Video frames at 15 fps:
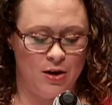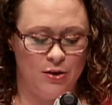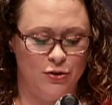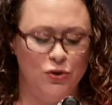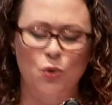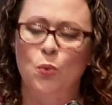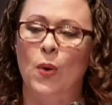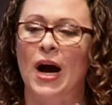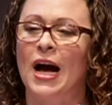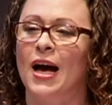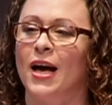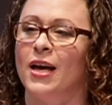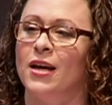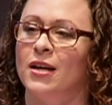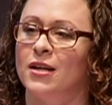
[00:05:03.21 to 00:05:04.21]
So
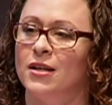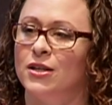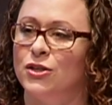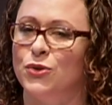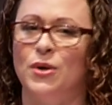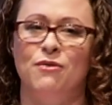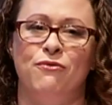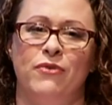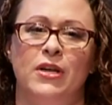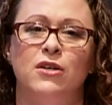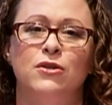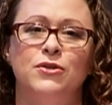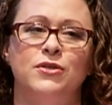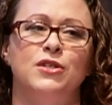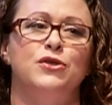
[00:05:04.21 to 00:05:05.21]
why do I
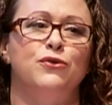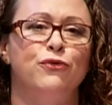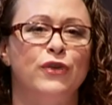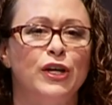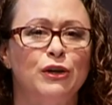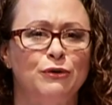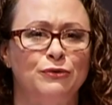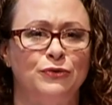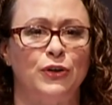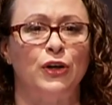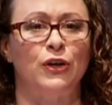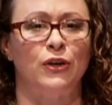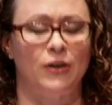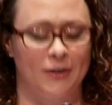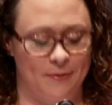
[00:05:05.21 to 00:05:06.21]
feel such fear for
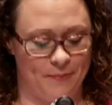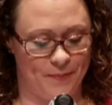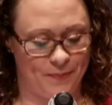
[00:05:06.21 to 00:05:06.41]
her?